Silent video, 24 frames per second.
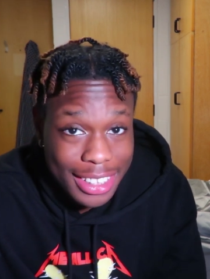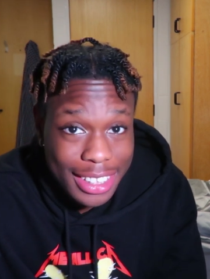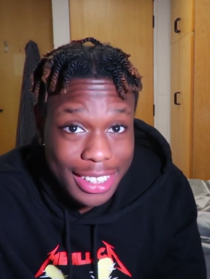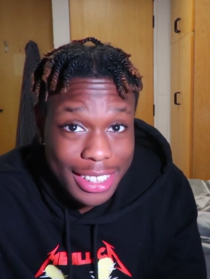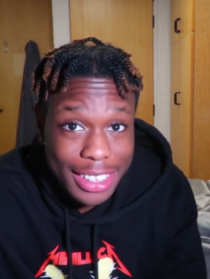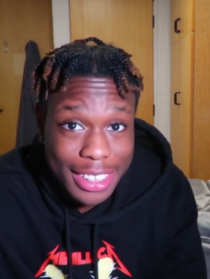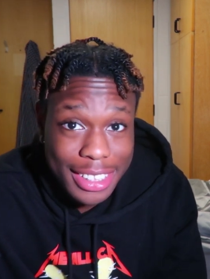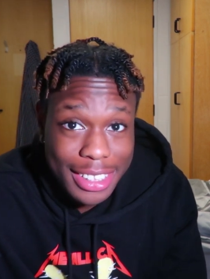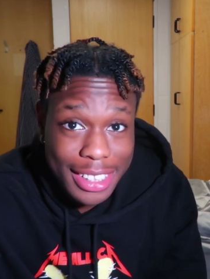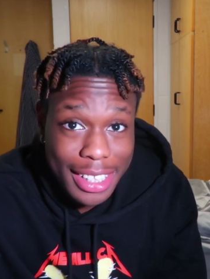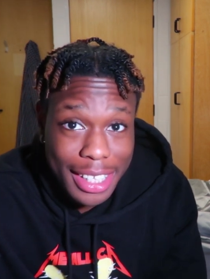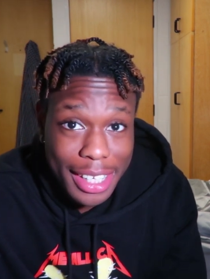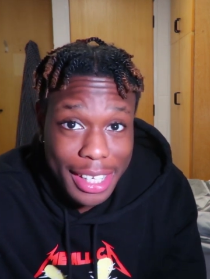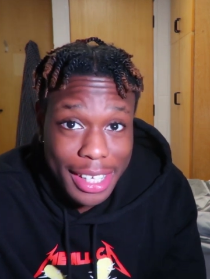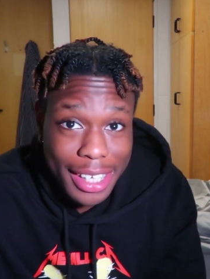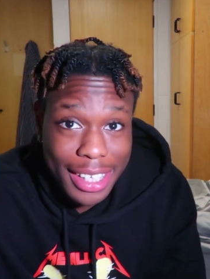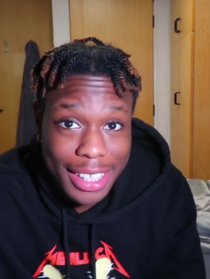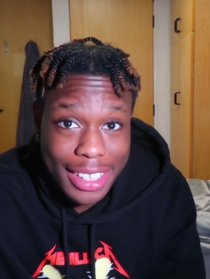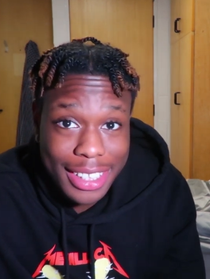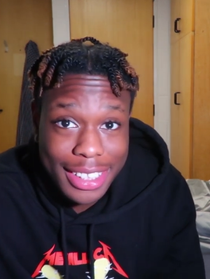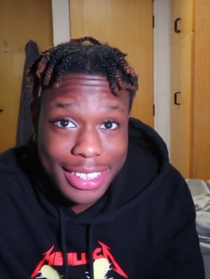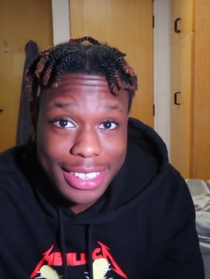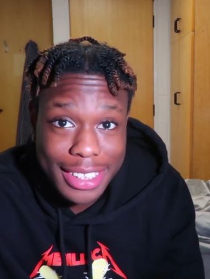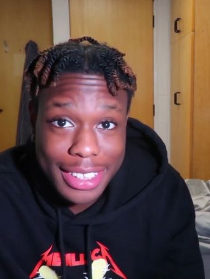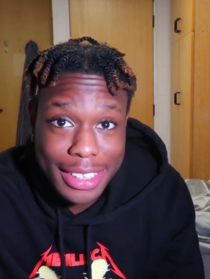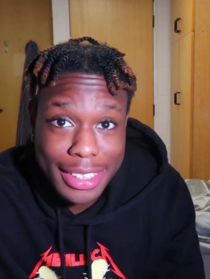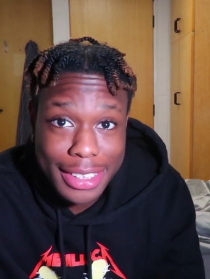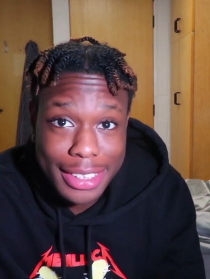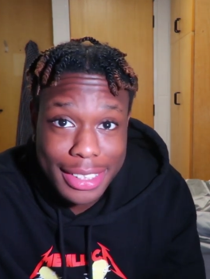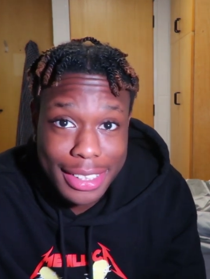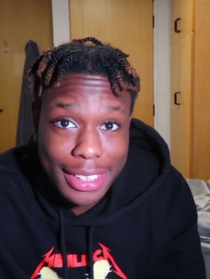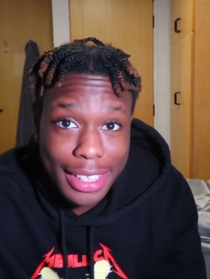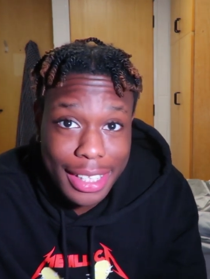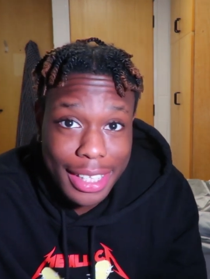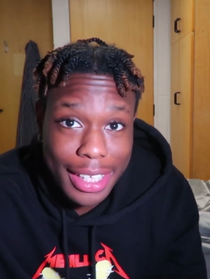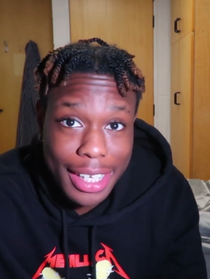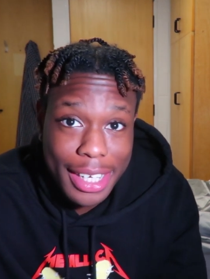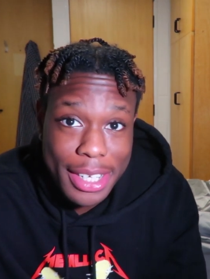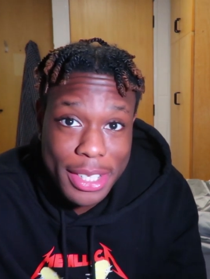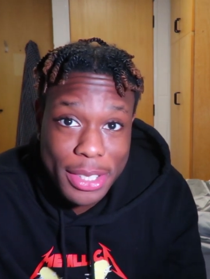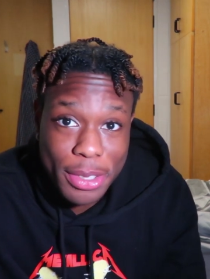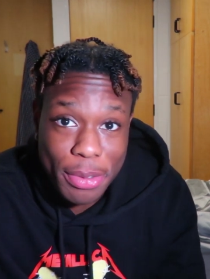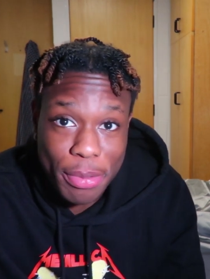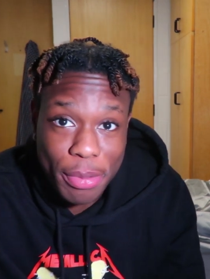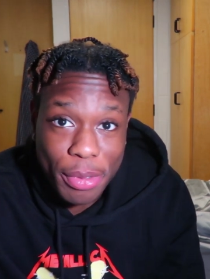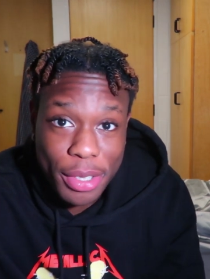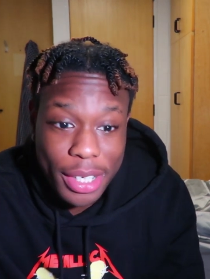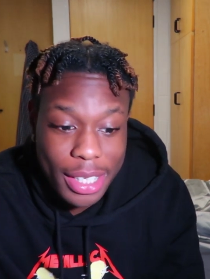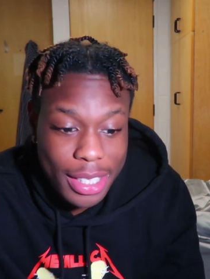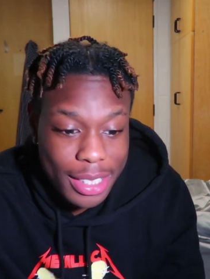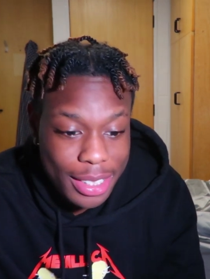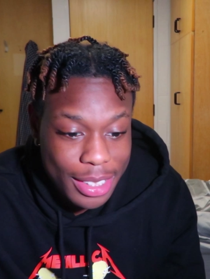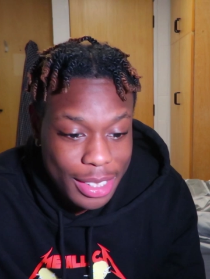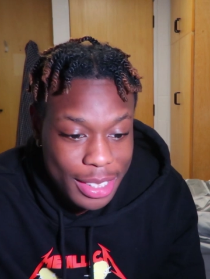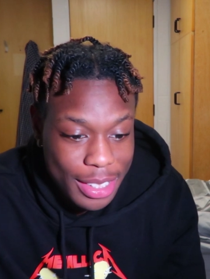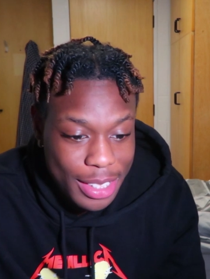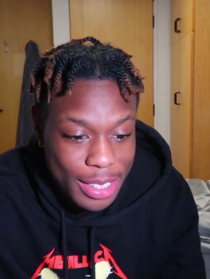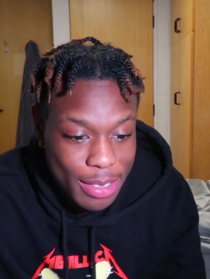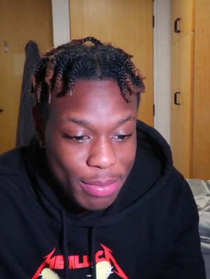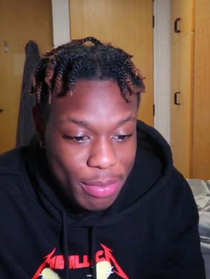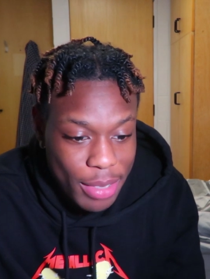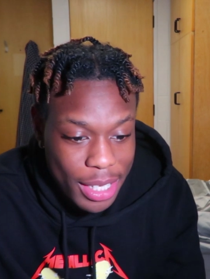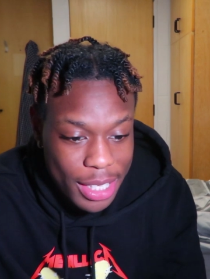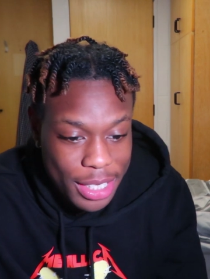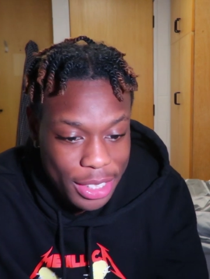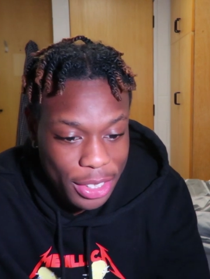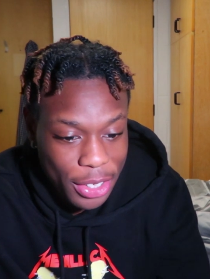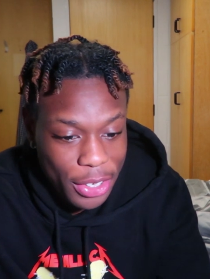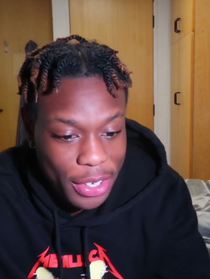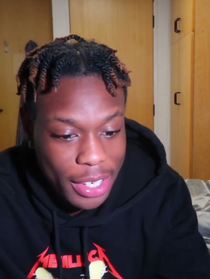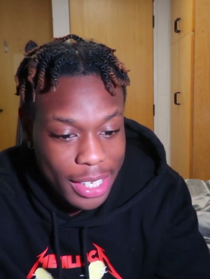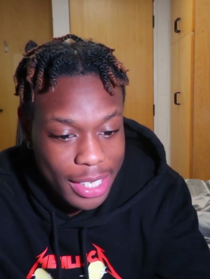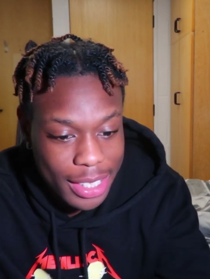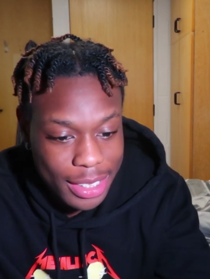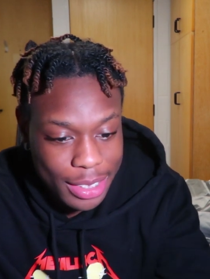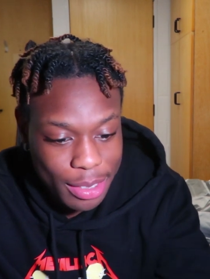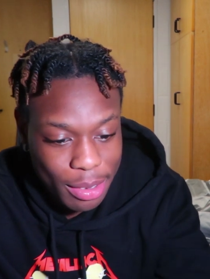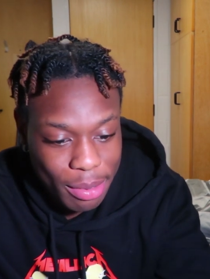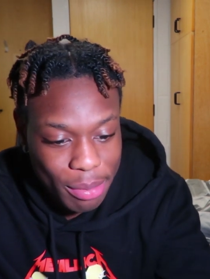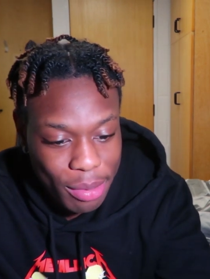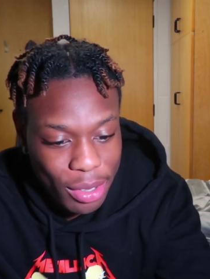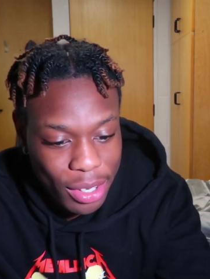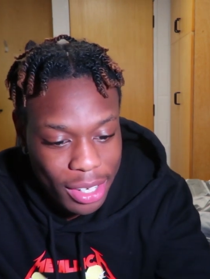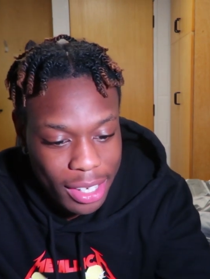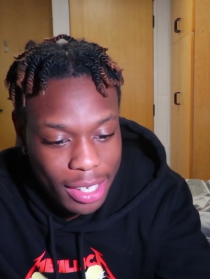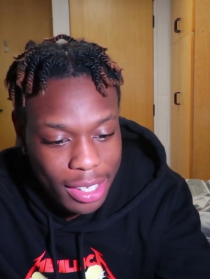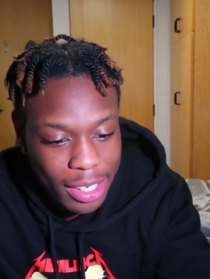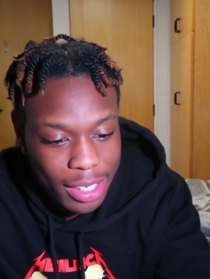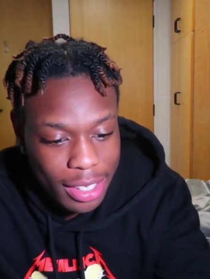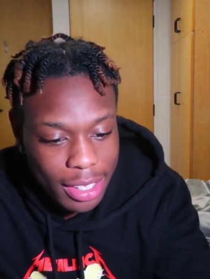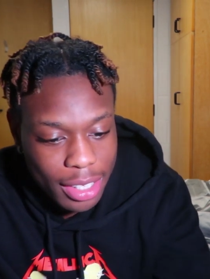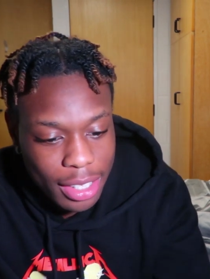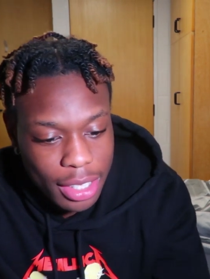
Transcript: She said get some braces. This bitch crazy, bro.